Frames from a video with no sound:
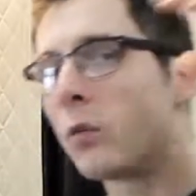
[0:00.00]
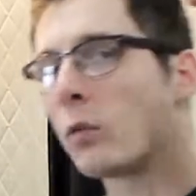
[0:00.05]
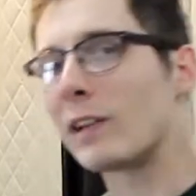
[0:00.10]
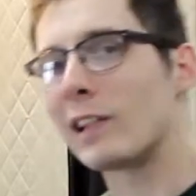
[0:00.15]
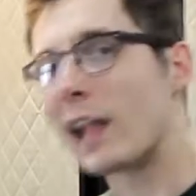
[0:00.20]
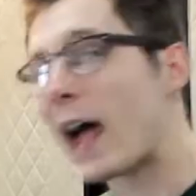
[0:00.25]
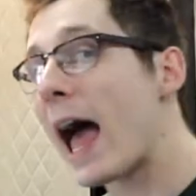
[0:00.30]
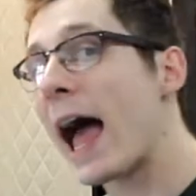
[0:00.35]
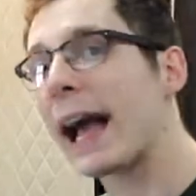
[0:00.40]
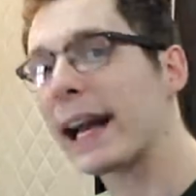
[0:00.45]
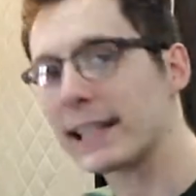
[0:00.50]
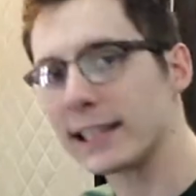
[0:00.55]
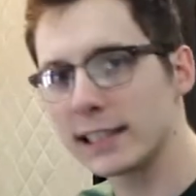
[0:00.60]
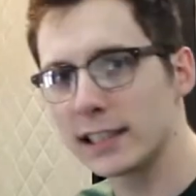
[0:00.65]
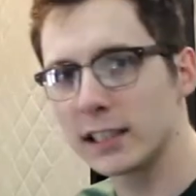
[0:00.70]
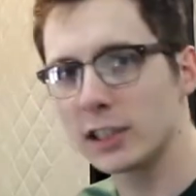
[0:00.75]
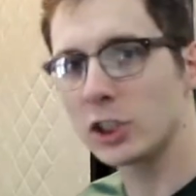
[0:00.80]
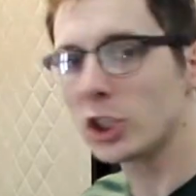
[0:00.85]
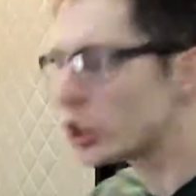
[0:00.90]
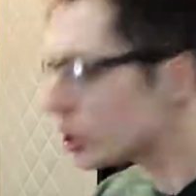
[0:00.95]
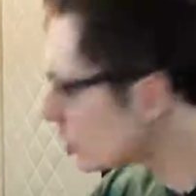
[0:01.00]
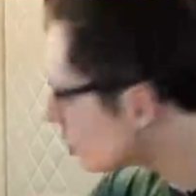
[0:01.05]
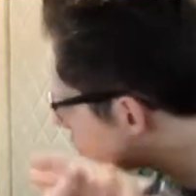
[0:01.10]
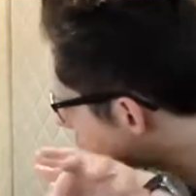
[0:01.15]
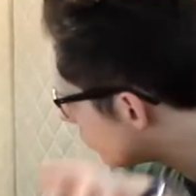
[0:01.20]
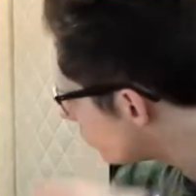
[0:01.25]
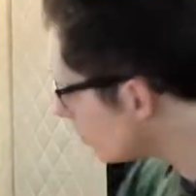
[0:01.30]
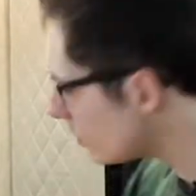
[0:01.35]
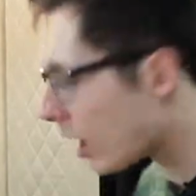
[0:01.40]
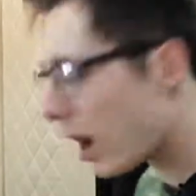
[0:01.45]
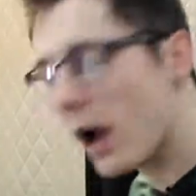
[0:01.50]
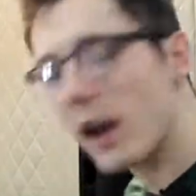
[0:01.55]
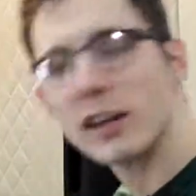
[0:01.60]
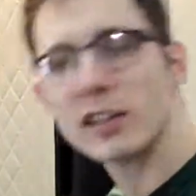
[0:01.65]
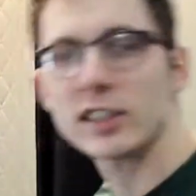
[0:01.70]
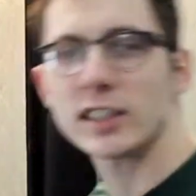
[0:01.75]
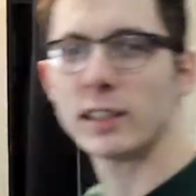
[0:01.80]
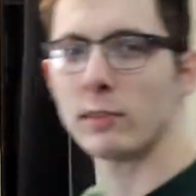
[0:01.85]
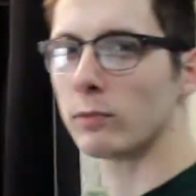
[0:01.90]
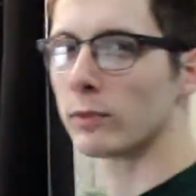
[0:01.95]
relax. Just
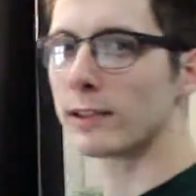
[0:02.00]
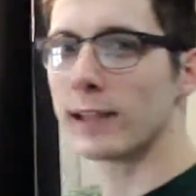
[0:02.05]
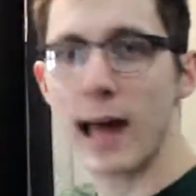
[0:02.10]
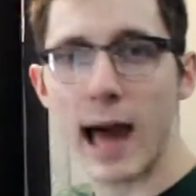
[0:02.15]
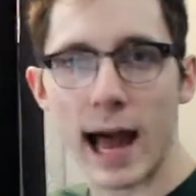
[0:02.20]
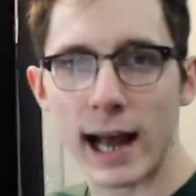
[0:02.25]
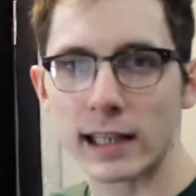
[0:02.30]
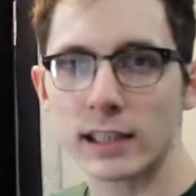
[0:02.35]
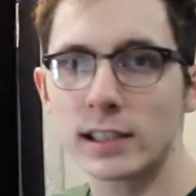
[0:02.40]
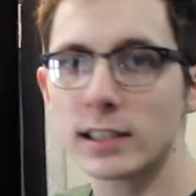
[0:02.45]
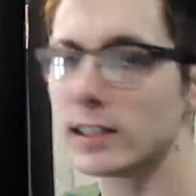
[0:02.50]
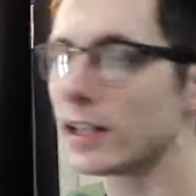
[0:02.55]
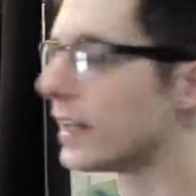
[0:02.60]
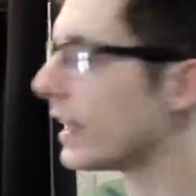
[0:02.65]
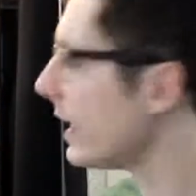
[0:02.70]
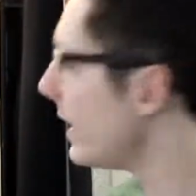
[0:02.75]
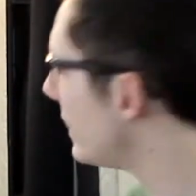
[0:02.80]
honestly, relax. Like